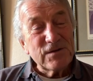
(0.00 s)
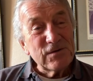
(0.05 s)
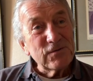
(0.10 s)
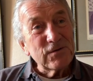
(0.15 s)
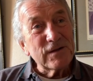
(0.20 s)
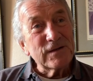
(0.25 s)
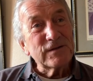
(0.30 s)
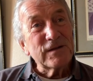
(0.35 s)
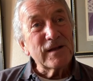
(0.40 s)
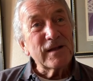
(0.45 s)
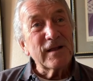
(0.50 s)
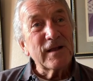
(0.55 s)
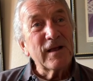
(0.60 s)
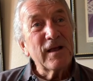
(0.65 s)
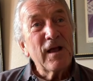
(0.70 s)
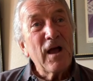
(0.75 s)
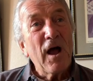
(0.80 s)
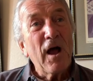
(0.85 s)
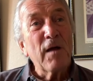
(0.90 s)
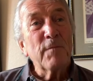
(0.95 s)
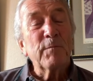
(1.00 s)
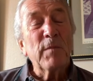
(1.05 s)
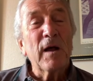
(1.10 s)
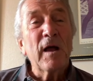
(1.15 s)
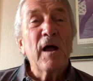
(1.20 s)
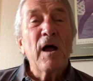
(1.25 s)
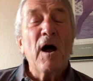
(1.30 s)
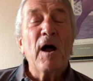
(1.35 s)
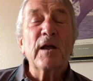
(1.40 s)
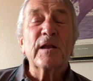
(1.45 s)
got the jacket, I, but
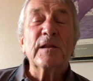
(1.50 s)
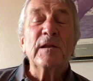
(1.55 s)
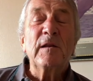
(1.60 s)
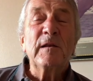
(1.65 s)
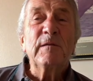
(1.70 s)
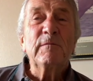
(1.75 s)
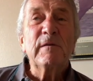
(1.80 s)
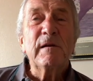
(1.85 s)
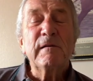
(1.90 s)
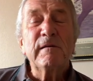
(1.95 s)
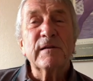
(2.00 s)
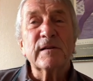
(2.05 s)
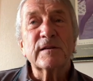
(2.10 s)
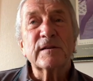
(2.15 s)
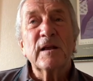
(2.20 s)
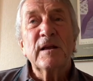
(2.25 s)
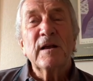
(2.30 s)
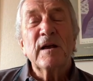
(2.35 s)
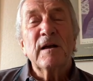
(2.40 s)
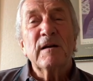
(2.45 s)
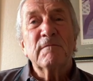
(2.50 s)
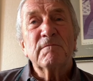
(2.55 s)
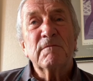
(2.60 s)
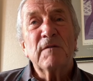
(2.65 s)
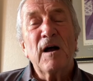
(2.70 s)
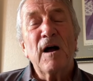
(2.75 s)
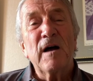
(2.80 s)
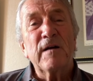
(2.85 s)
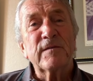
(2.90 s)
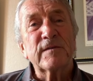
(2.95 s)
I could only wear it
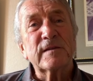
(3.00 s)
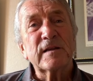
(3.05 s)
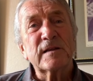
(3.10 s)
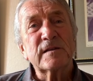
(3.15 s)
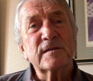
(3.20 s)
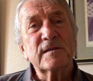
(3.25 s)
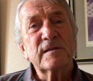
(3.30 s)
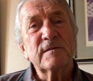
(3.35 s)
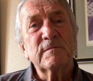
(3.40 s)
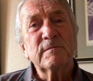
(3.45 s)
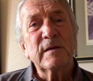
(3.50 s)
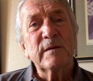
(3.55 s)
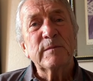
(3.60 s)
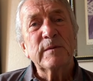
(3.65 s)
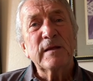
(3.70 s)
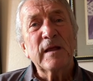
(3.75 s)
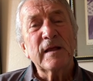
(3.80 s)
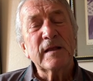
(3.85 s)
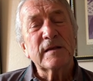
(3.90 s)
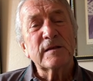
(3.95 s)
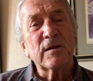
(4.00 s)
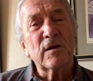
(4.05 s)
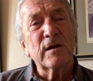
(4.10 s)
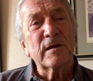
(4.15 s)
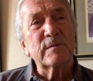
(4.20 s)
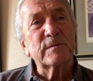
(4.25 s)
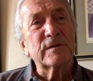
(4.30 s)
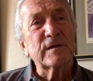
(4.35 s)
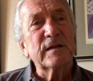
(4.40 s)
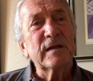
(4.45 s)
half a dozen, maybe eight
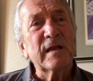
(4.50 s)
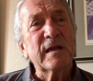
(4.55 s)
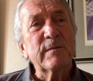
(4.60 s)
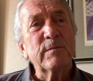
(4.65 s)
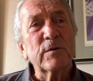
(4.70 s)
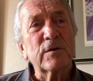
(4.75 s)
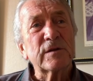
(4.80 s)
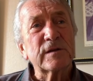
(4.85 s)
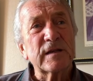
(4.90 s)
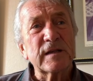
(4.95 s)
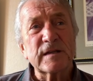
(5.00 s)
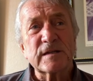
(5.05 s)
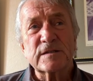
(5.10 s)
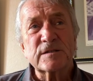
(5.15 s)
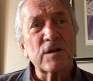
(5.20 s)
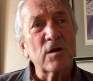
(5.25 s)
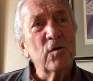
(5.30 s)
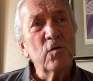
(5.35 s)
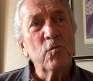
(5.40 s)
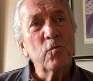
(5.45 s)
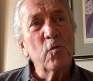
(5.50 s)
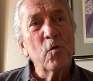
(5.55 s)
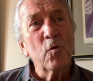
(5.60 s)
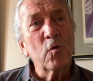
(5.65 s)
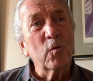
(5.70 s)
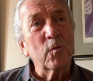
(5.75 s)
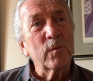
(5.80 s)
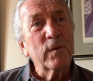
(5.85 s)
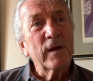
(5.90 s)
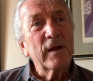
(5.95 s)
times a year because it is so
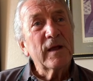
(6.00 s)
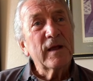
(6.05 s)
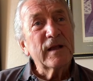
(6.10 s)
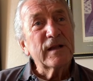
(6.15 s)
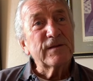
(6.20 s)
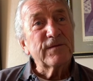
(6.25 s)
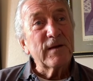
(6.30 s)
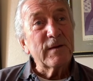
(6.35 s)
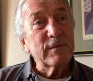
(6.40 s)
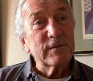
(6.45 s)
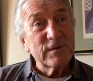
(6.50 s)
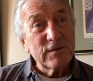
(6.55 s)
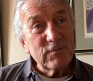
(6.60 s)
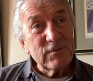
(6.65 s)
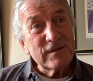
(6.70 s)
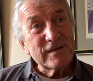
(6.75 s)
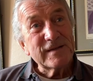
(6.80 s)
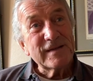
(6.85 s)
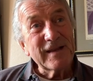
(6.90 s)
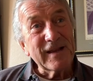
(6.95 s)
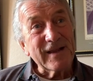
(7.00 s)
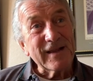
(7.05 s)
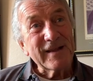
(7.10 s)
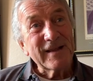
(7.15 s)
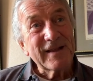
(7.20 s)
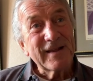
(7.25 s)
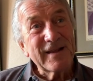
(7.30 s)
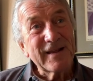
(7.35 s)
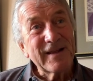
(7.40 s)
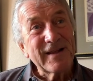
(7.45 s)
warm. It's fabulous. Do you want to see
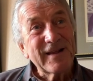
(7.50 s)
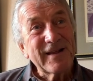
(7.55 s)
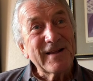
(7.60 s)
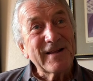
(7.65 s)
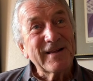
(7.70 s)
it? We